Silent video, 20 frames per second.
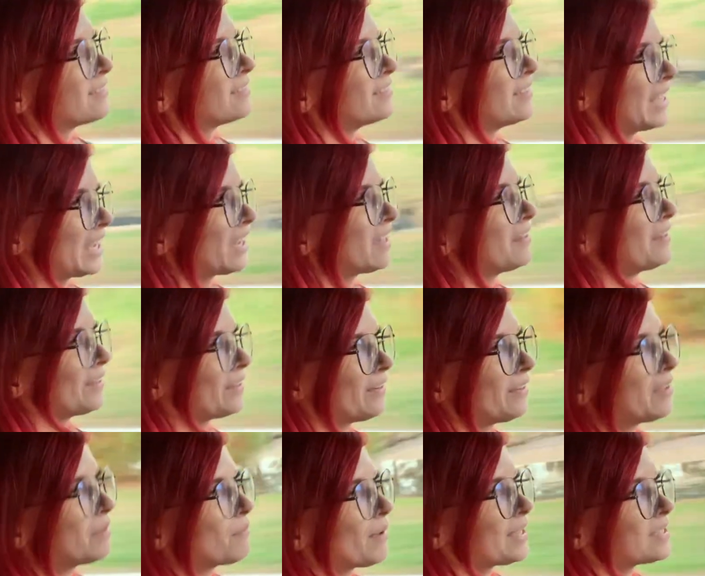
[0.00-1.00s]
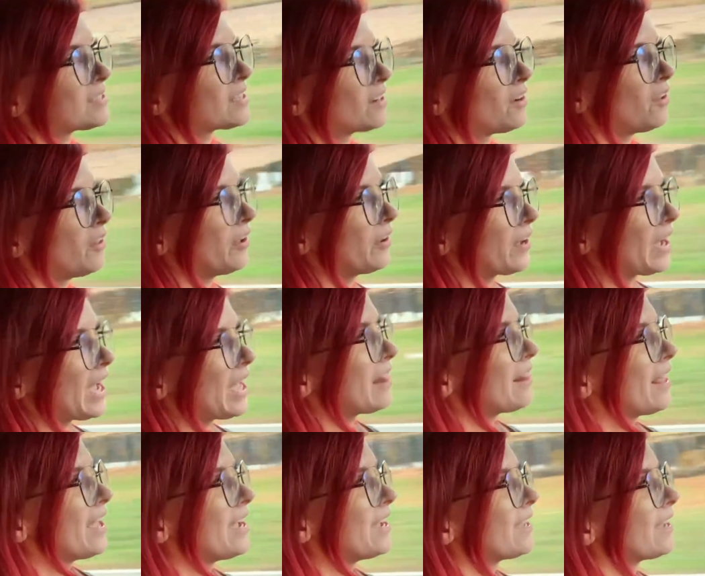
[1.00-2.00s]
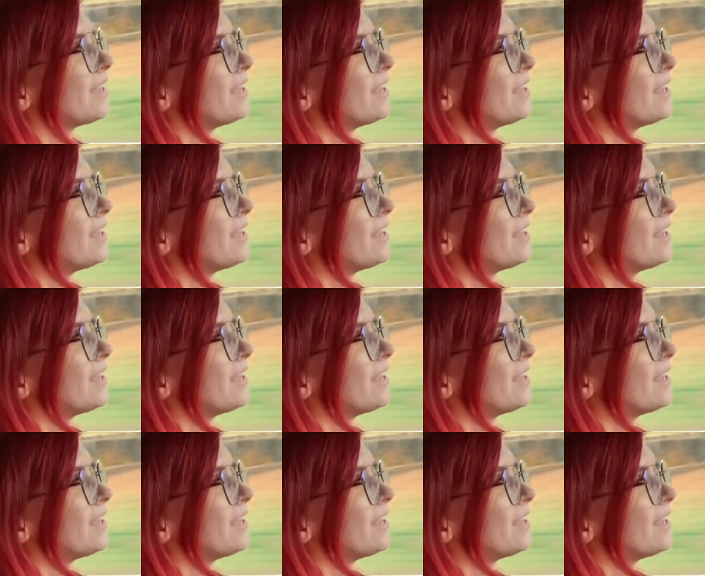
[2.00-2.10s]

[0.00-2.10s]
Like, it literally makes it all okay. Like,